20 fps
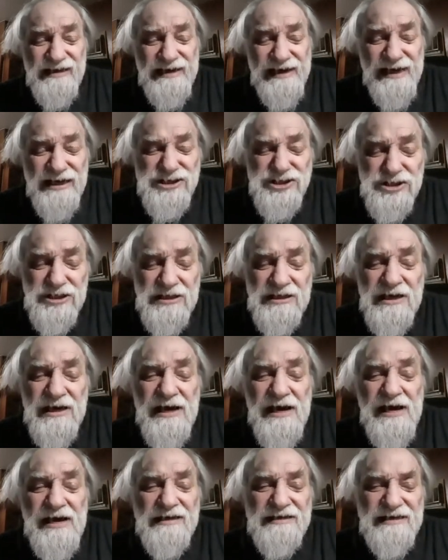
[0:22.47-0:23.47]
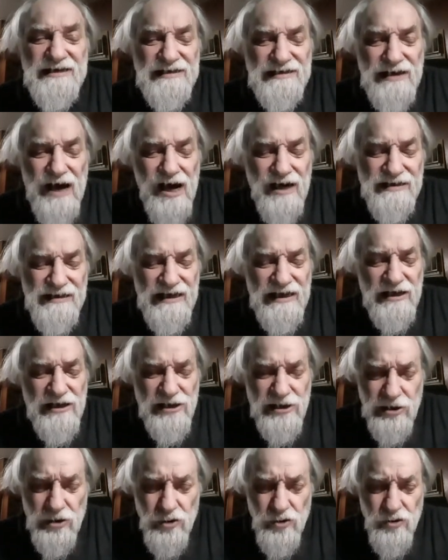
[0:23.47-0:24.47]
nation did not
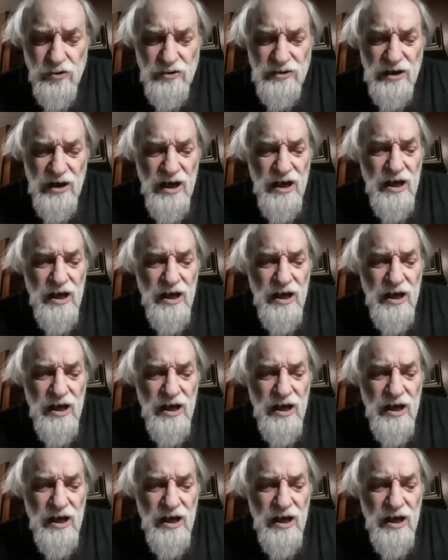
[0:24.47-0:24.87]
include